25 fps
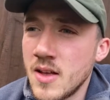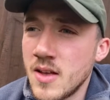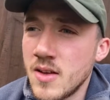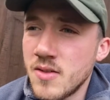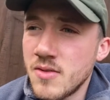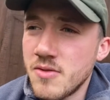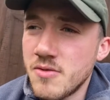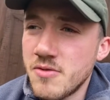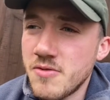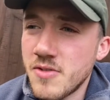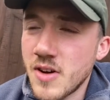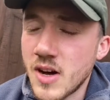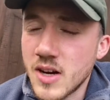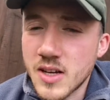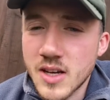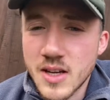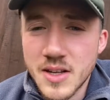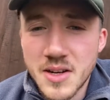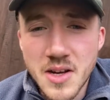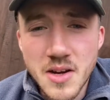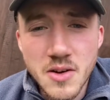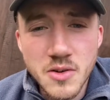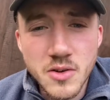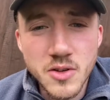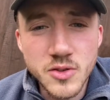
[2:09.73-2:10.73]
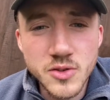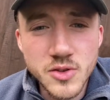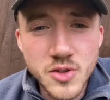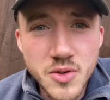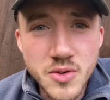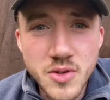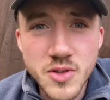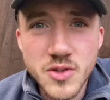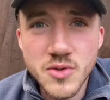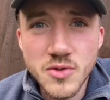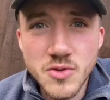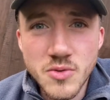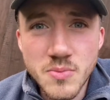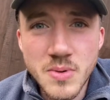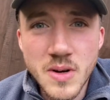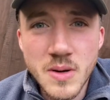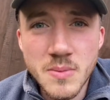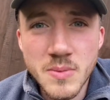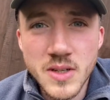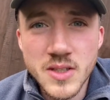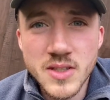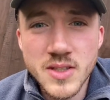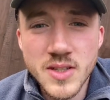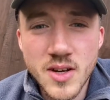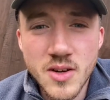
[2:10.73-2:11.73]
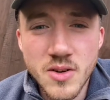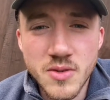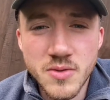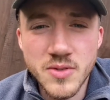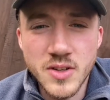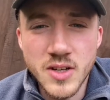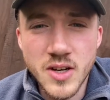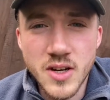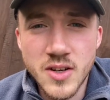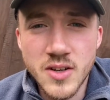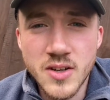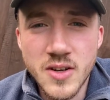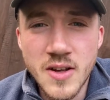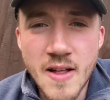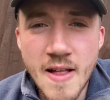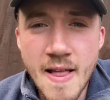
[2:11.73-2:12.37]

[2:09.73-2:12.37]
fucking hell, I've got to do this all by myself, you know?